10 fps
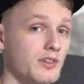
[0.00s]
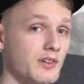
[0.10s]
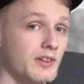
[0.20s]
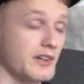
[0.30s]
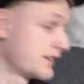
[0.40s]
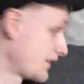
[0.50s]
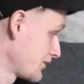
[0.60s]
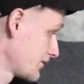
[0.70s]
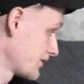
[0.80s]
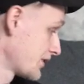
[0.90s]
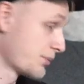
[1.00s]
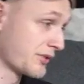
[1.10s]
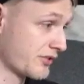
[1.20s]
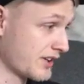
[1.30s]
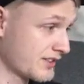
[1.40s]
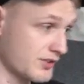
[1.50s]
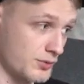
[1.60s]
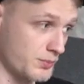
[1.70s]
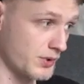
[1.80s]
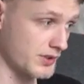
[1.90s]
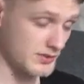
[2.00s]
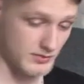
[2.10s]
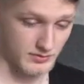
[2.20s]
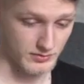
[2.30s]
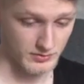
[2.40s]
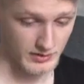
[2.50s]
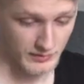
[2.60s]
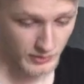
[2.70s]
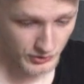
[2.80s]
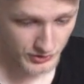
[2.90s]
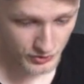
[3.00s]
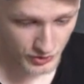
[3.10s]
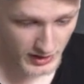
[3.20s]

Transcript: Did we freeze at some point? I've lost the chat.